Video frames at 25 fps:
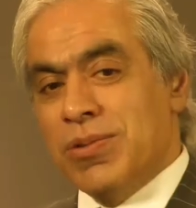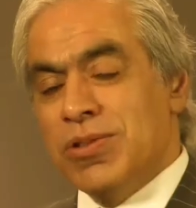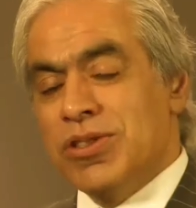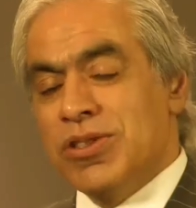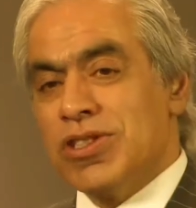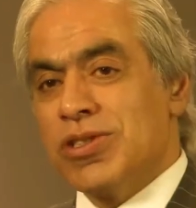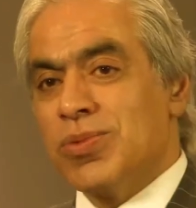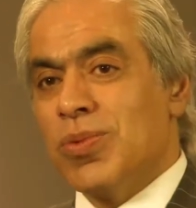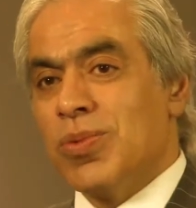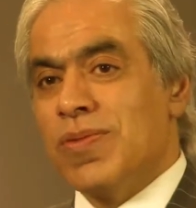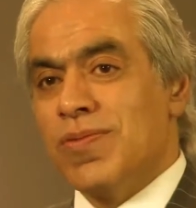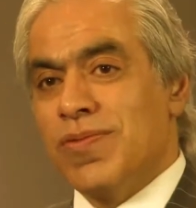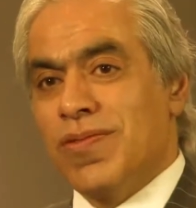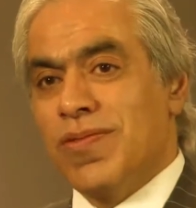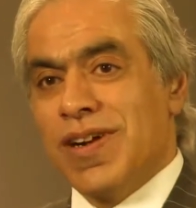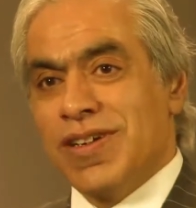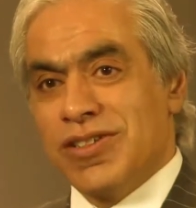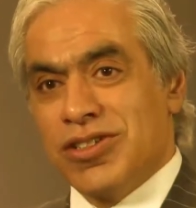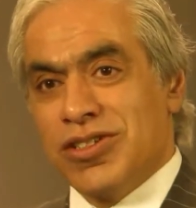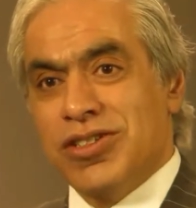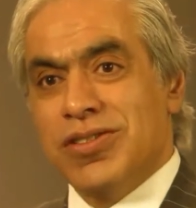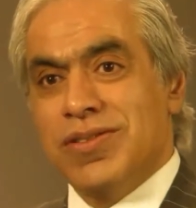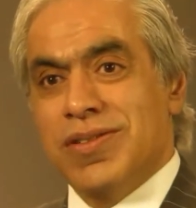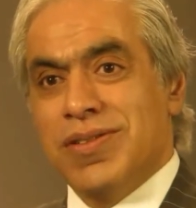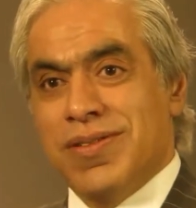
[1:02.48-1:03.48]
just want
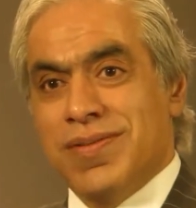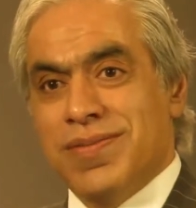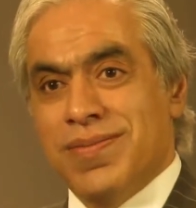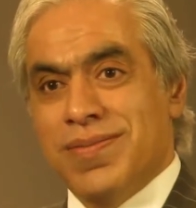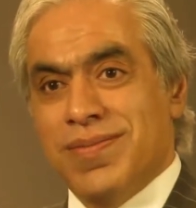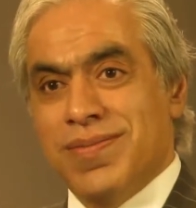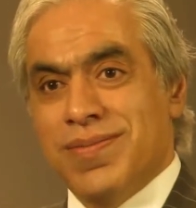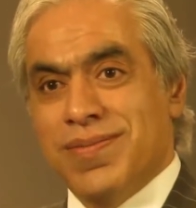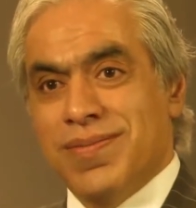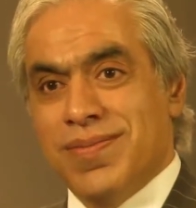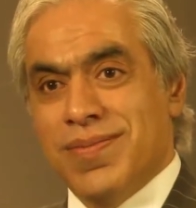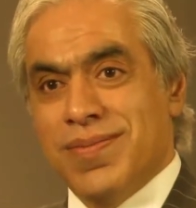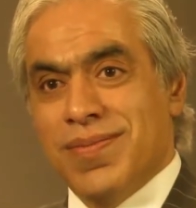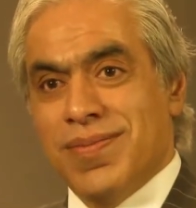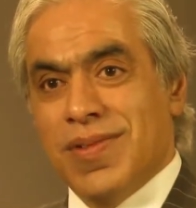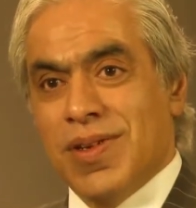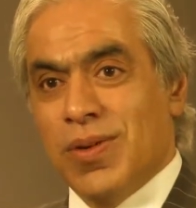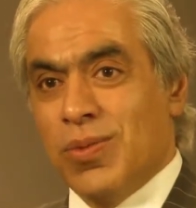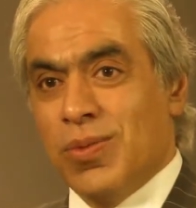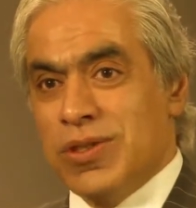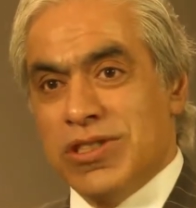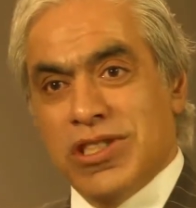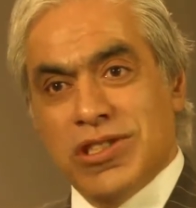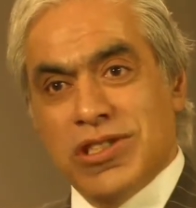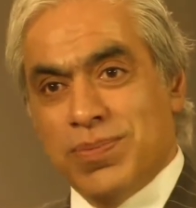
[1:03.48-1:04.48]
function,
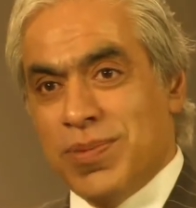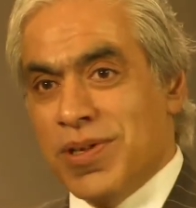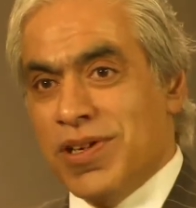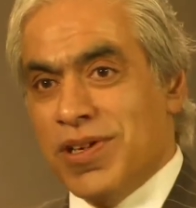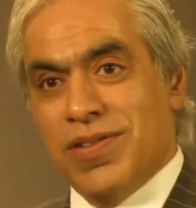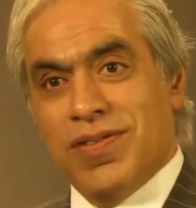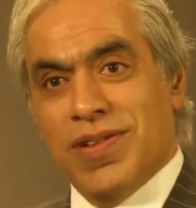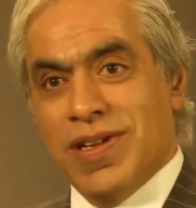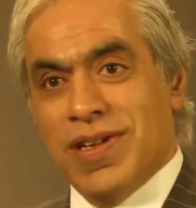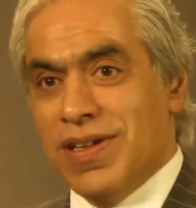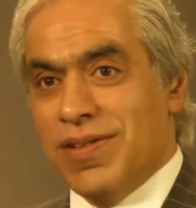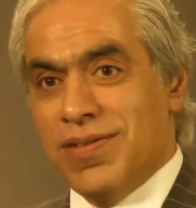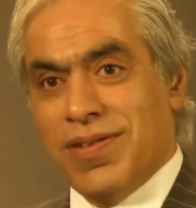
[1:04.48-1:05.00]
which is perfectly